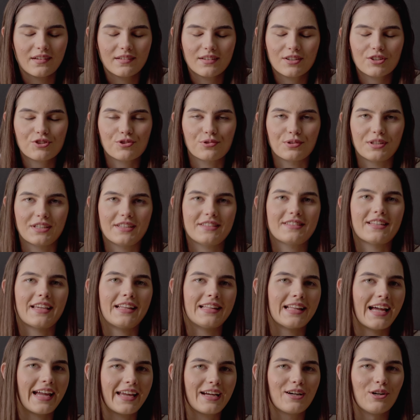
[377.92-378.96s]
should I say
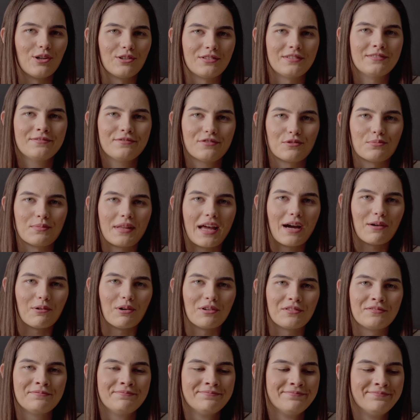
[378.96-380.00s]
Nikon from now
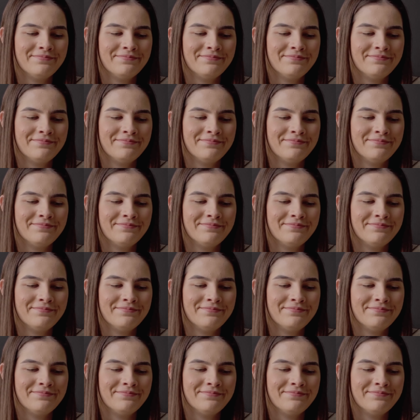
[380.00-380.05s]
on?